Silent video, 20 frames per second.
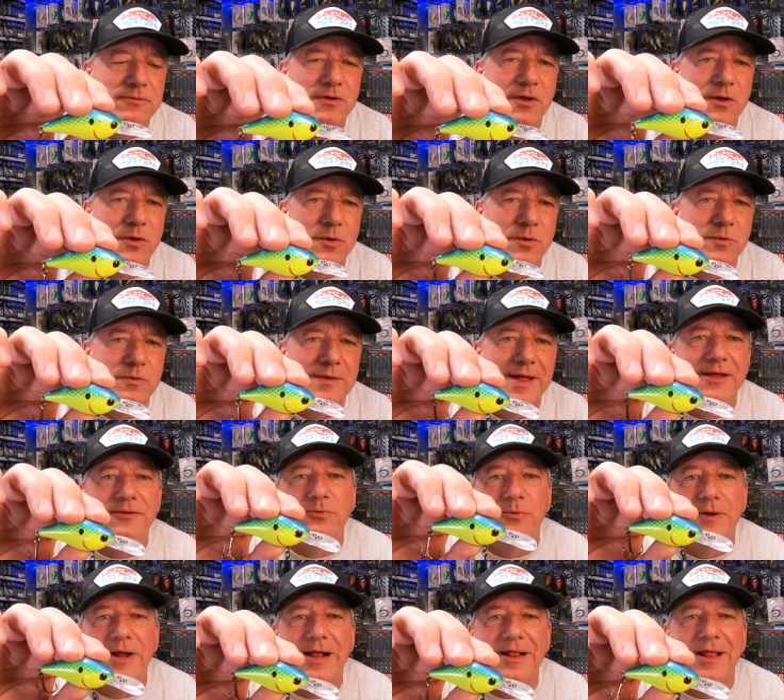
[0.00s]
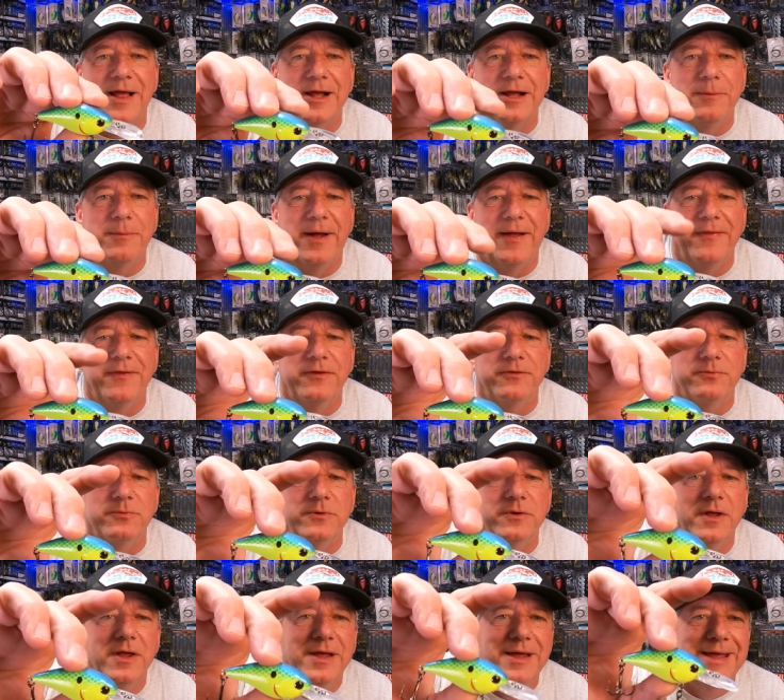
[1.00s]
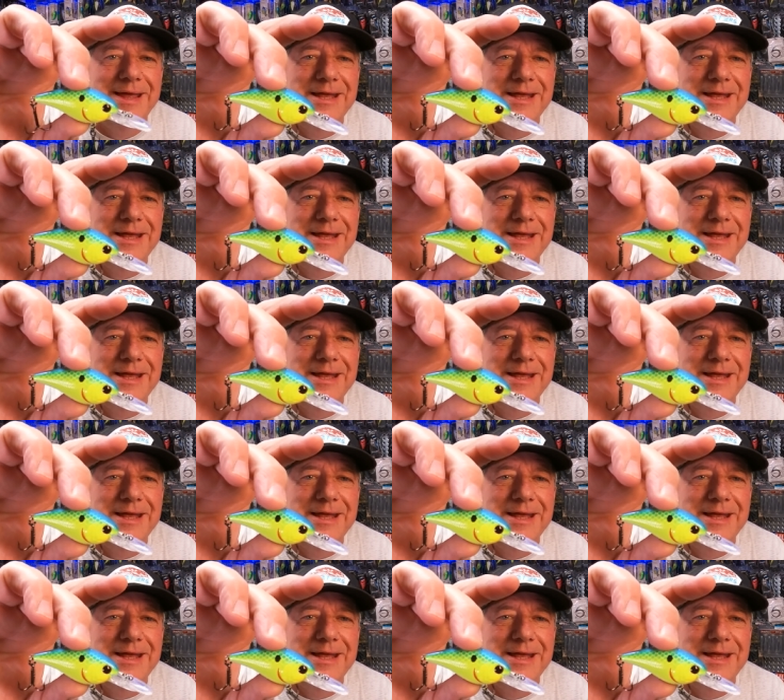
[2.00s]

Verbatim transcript: So that's what I like about this one.